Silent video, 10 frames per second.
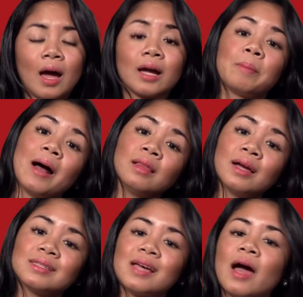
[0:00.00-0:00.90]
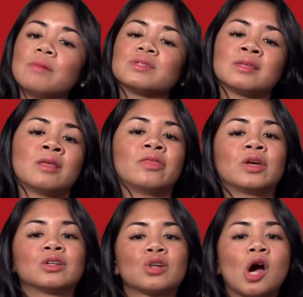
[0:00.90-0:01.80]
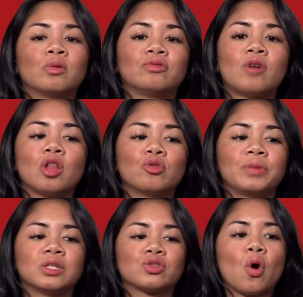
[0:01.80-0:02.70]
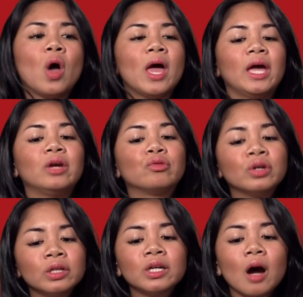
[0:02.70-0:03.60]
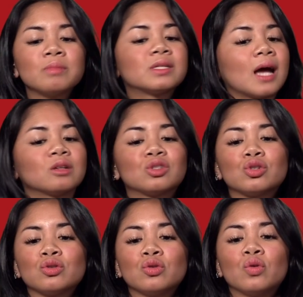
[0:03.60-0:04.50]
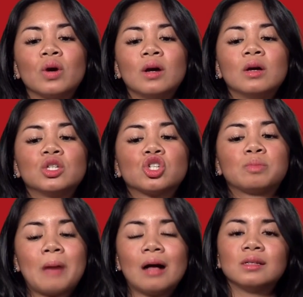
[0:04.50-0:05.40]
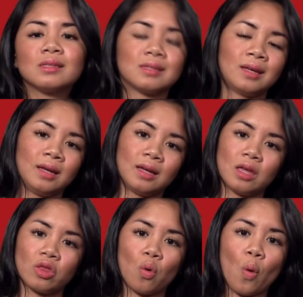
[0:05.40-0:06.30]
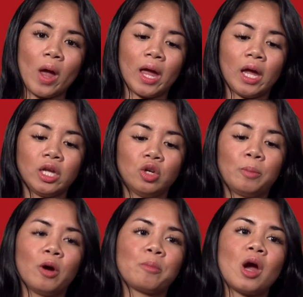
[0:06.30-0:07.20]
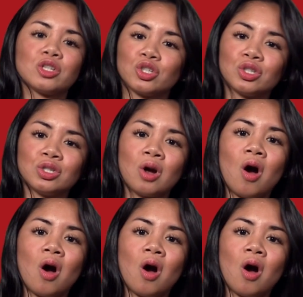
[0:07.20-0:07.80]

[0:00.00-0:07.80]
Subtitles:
a cappella at times and then the guitar would follow me. So it really comes down to just balancing the way you put pressure